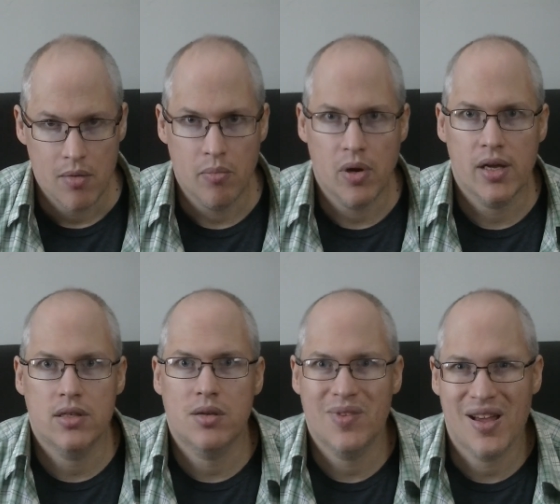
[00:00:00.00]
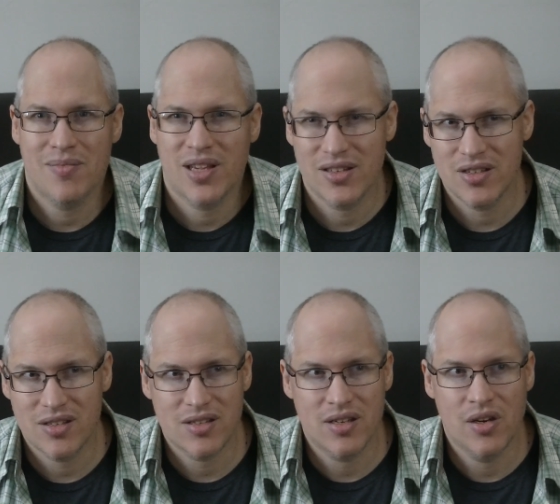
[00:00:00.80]
But sometimes I
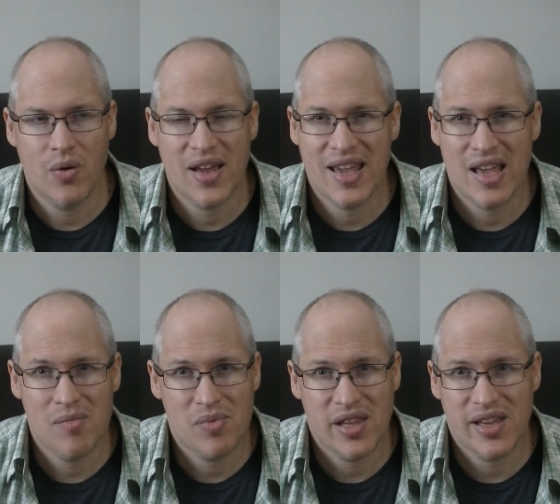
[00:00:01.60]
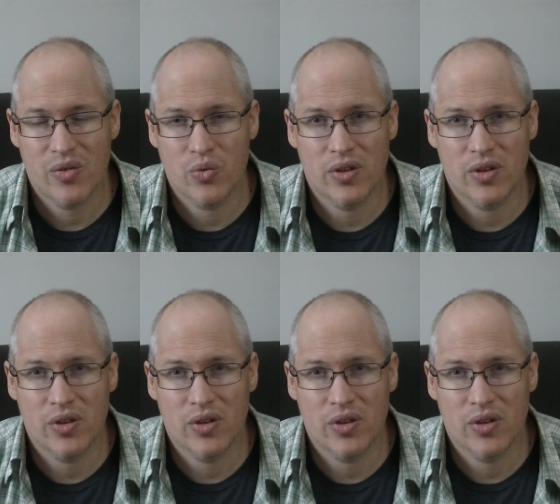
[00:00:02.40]
just, you know, I can't play a